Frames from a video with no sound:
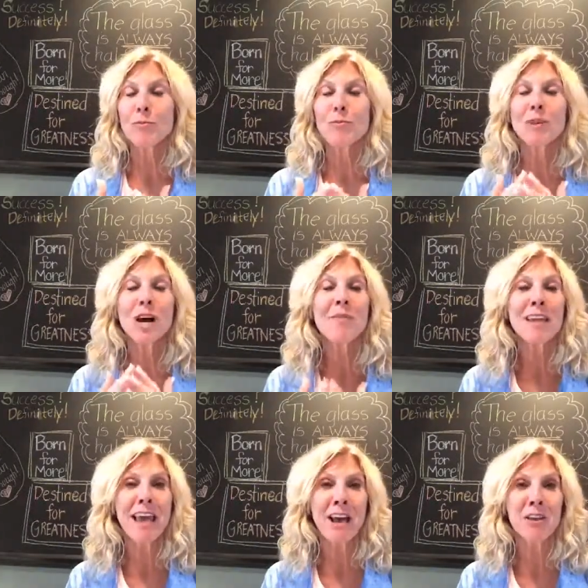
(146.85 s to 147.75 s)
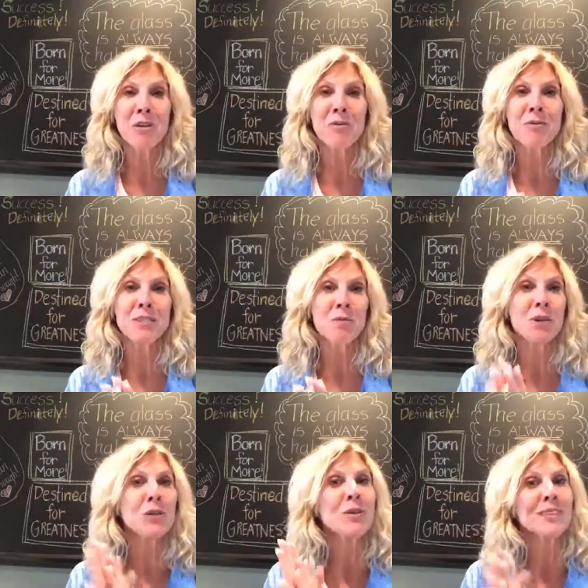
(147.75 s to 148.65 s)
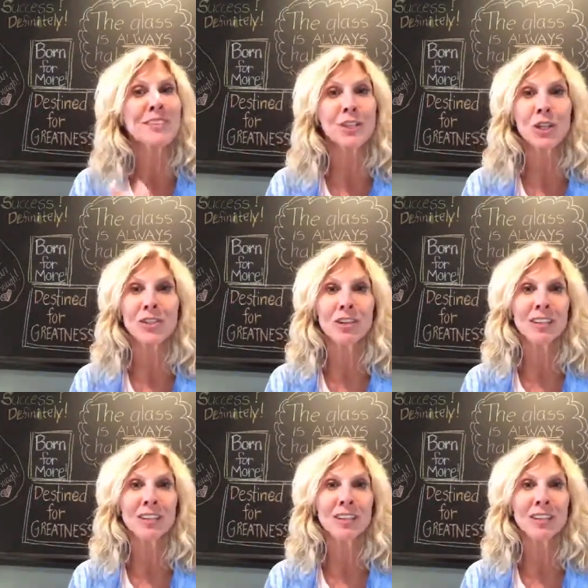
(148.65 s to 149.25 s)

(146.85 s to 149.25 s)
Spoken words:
coming at you from someone who has learned their